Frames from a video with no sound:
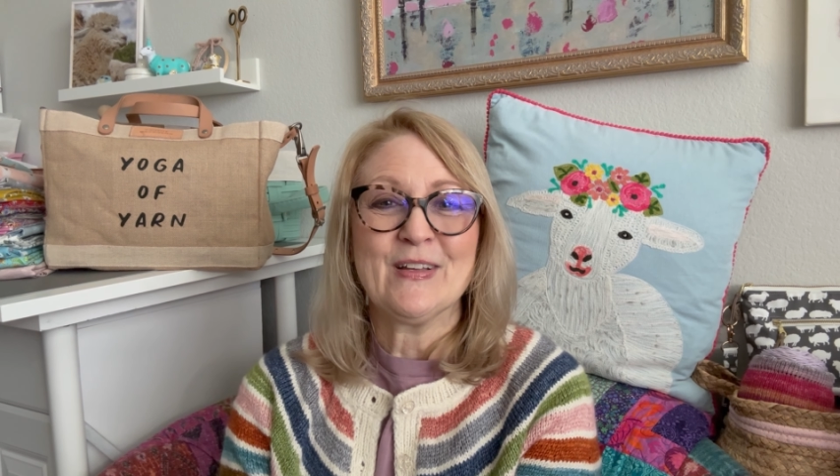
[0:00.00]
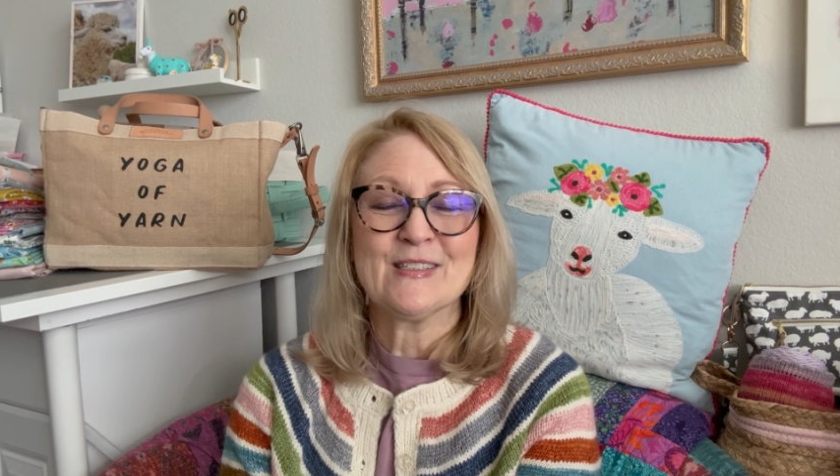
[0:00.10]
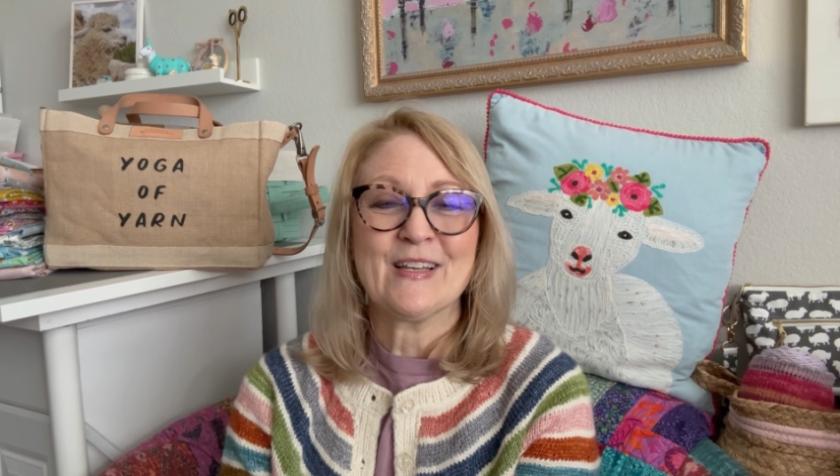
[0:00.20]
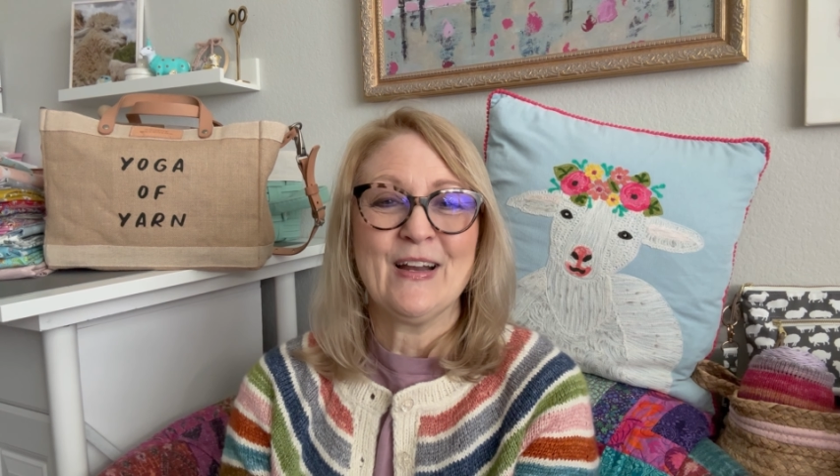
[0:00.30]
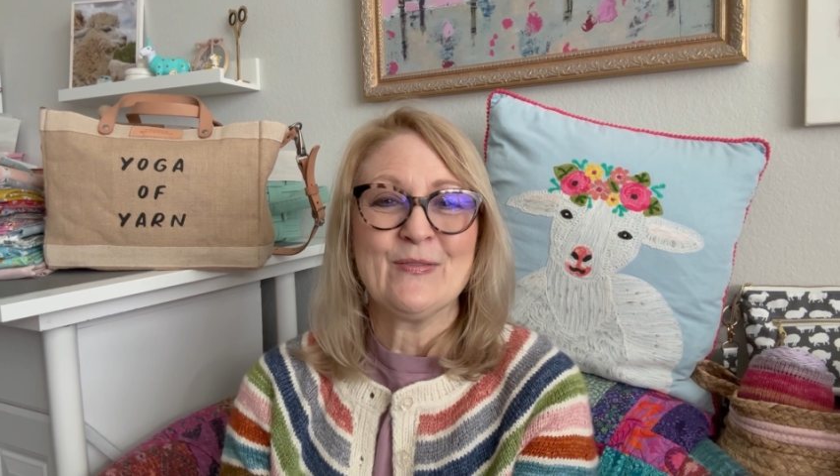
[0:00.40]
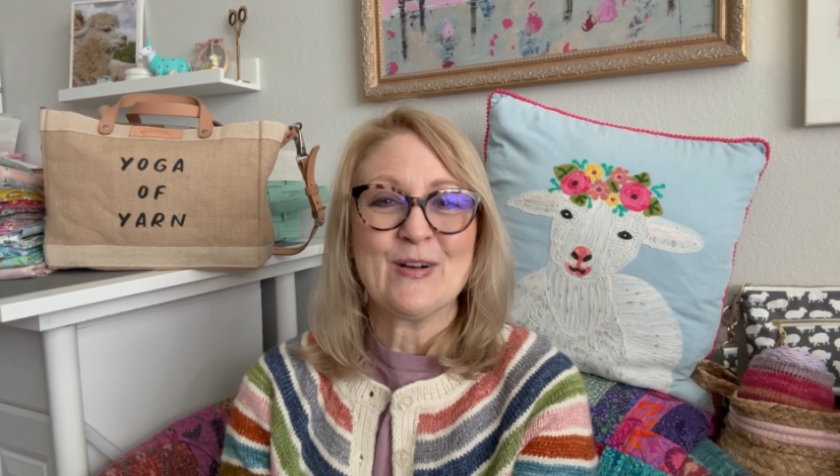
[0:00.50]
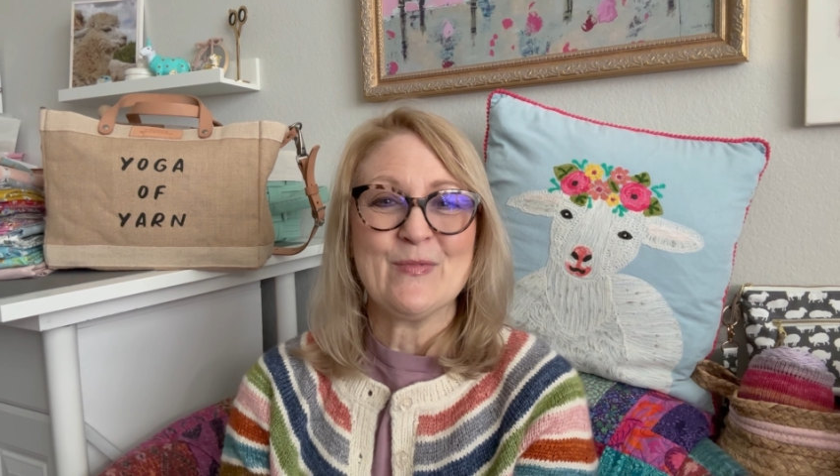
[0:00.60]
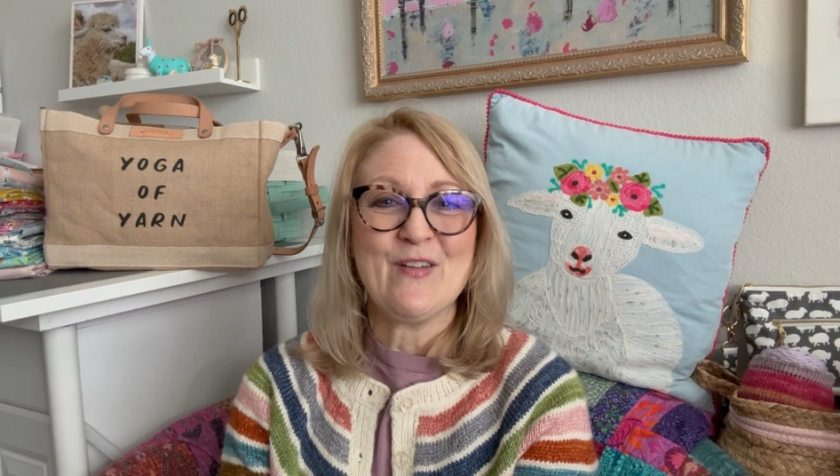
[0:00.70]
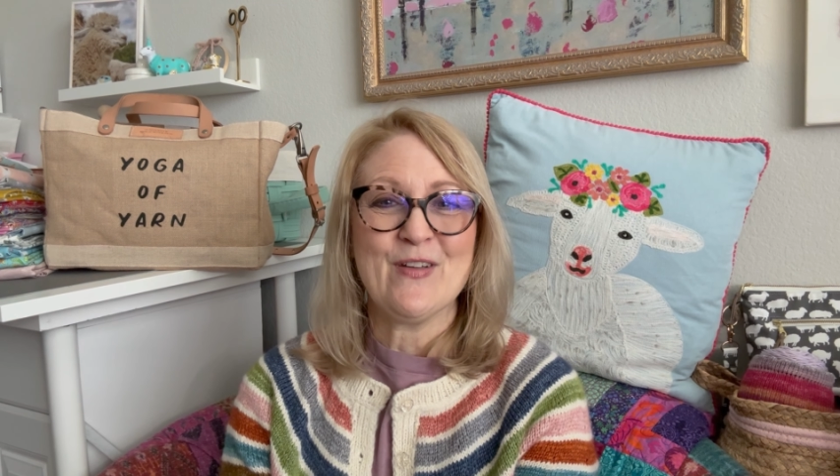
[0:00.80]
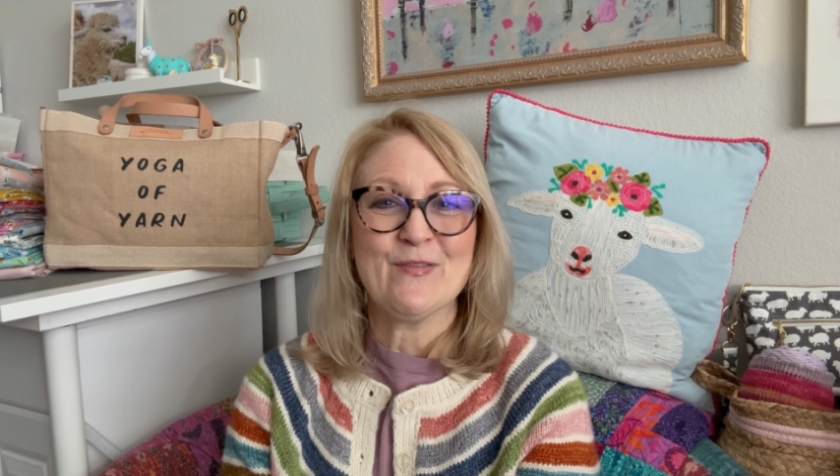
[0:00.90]
That's kind of one of
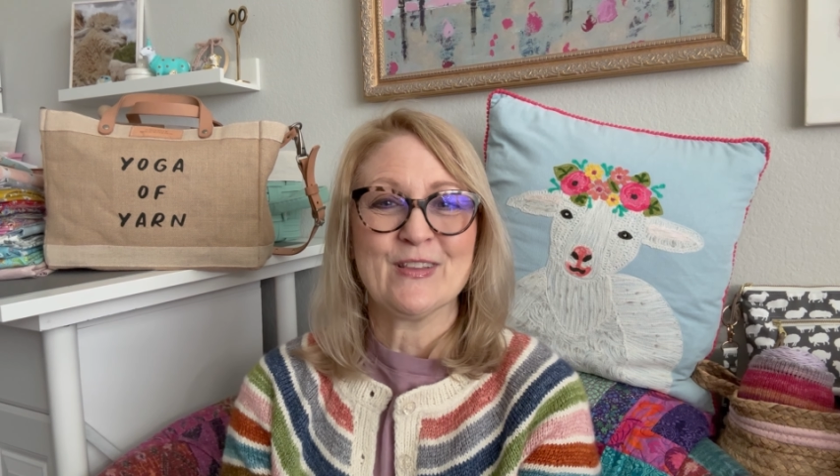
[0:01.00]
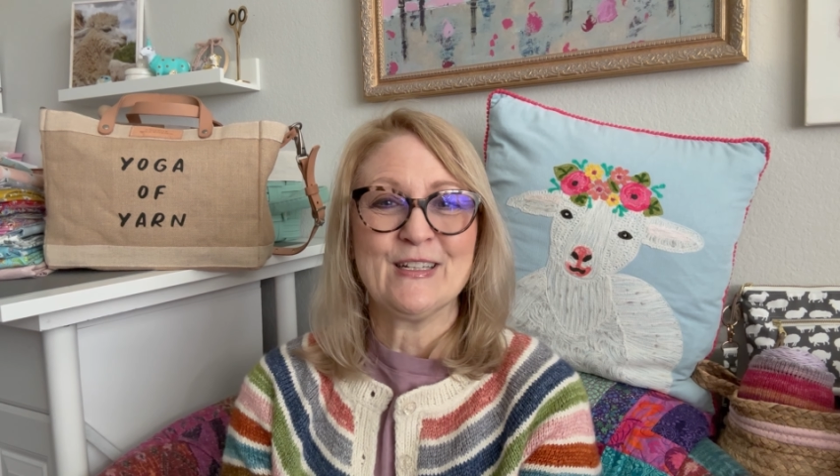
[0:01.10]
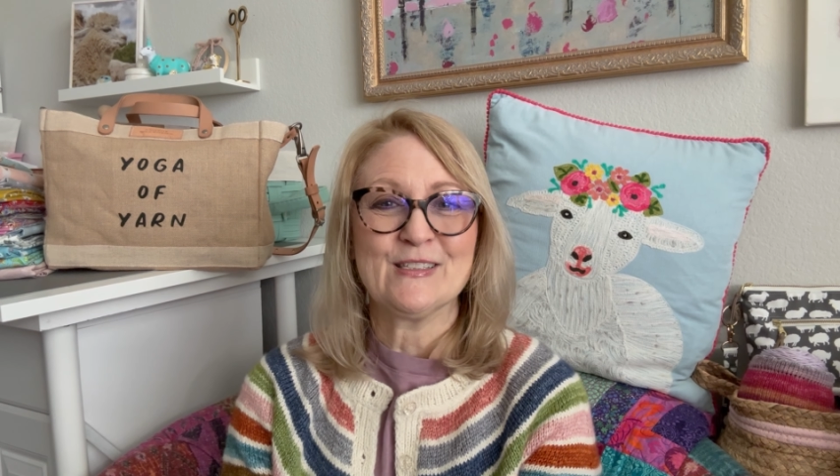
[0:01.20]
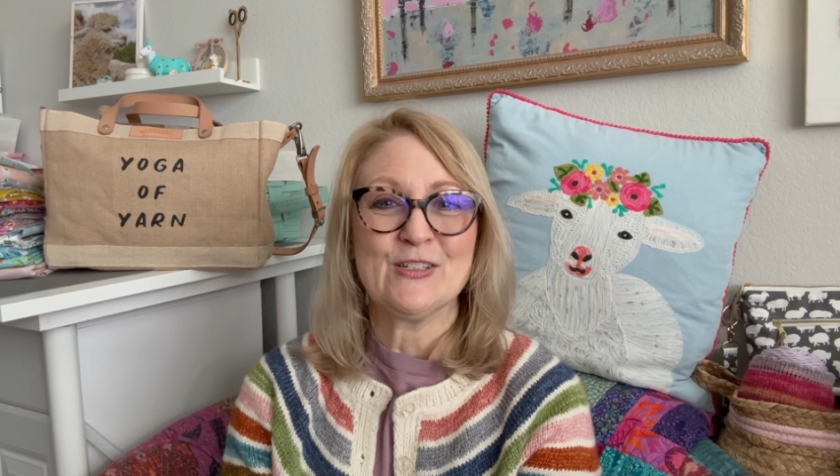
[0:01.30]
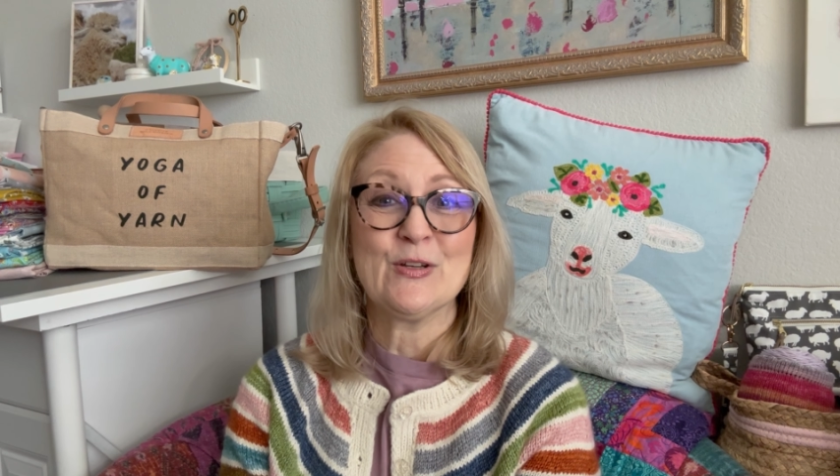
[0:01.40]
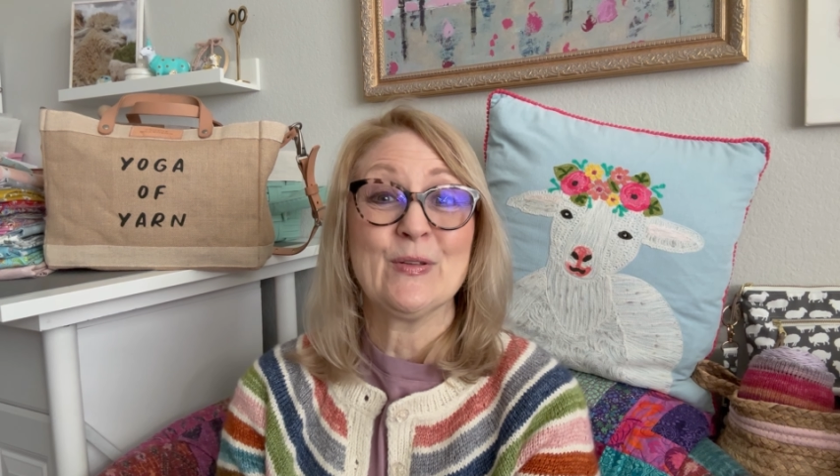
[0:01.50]
my favorite things to do.